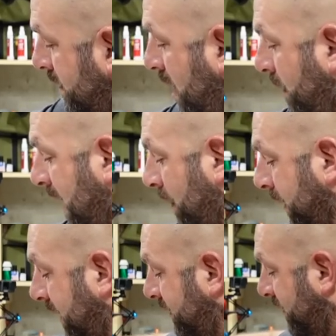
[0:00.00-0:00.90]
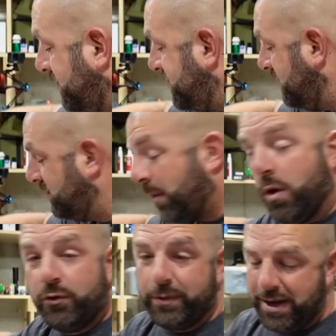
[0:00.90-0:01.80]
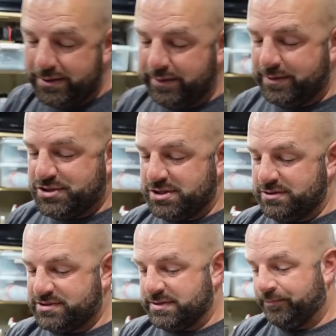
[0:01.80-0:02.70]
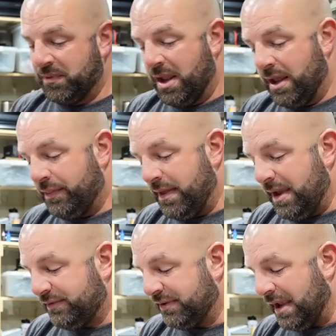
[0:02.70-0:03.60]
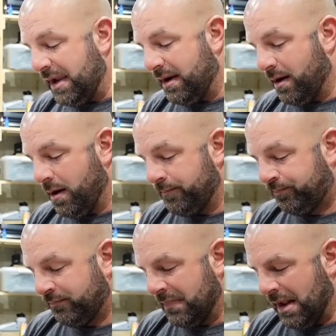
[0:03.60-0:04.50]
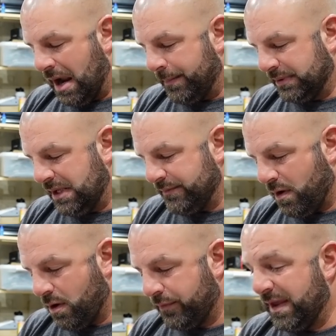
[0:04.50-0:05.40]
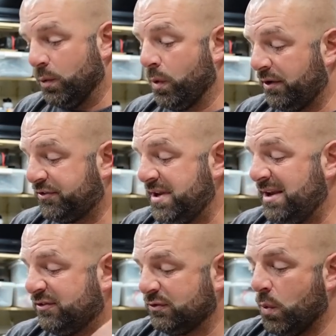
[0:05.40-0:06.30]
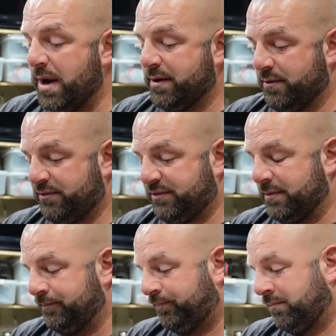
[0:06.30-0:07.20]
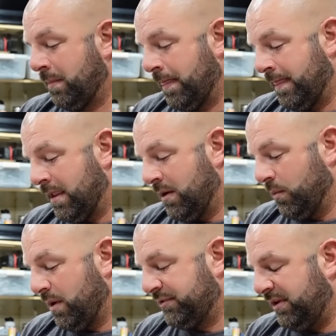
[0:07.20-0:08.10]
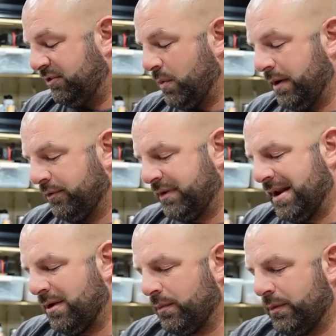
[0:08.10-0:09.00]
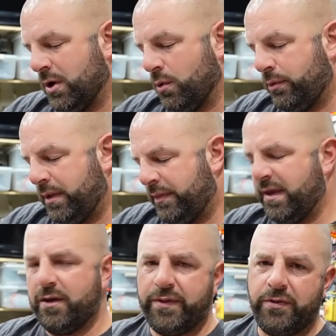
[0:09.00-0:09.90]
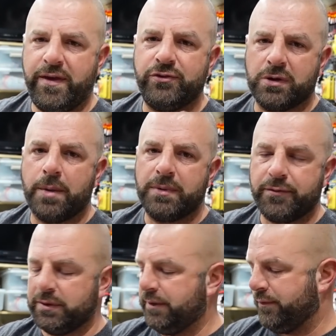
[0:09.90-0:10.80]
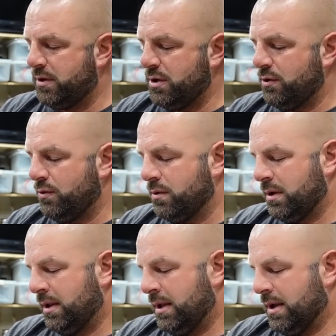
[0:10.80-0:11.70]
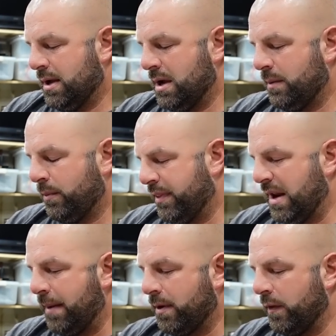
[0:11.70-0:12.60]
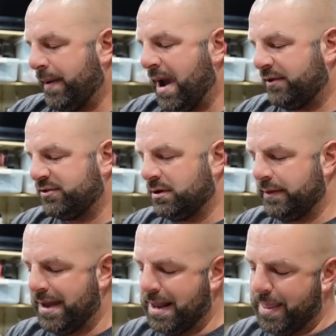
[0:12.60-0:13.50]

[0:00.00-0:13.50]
Oh man, we're getting to the juice, boys. We're getting to the juice. These here, I believe, are the Rusty Squeakers. Rusty Squeakers. Again, I don't know these will come differently for you. With the name on the package and all that.